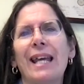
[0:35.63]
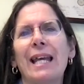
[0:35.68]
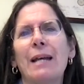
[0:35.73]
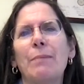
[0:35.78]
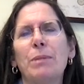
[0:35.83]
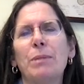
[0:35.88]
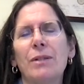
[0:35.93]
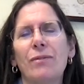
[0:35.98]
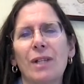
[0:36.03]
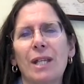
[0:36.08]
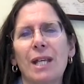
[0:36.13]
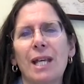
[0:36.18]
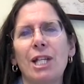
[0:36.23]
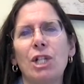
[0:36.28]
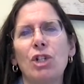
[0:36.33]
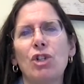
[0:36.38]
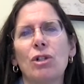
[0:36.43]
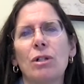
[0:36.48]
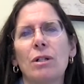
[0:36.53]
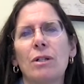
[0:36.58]

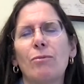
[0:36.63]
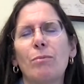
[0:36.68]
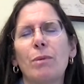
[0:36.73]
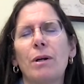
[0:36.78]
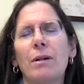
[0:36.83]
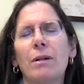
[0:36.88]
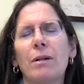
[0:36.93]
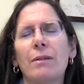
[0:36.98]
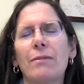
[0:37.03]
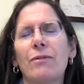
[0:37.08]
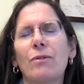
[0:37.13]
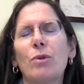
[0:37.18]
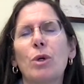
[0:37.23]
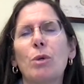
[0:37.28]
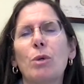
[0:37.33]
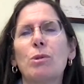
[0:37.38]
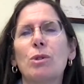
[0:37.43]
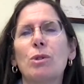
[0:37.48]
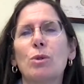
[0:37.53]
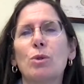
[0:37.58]
amplification of part of
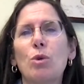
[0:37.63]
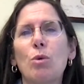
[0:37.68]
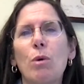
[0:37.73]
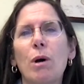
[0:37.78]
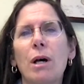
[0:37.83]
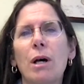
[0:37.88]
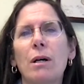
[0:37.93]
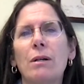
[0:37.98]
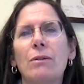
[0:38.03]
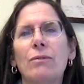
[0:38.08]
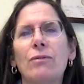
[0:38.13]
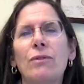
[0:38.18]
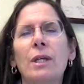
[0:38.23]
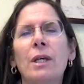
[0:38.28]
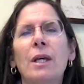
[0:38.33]
chromosome 12,